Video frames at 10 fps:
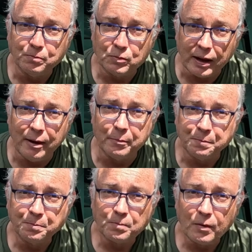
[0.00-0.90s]
Yeah,
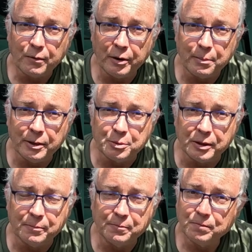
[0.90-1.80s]
very pleased with
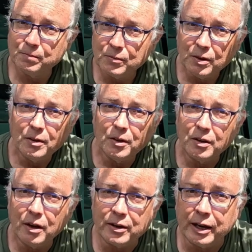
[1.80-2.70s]
it.
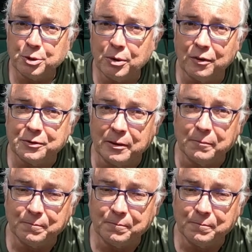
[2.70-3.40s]
I'll catch you after.